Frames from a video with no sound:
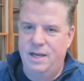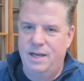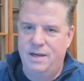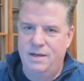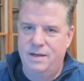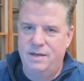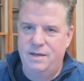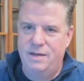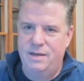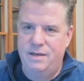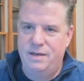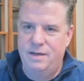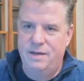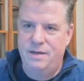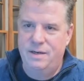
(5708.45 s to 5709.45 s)
they could
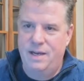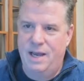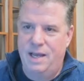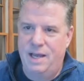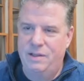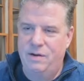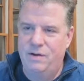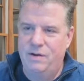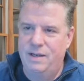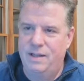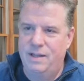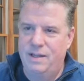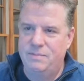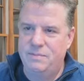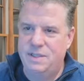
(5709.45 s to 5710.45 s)
download
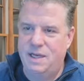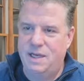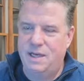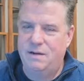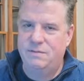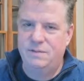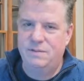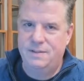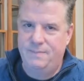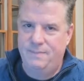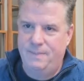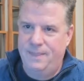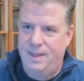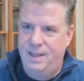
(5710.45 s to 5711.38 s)
it themselves.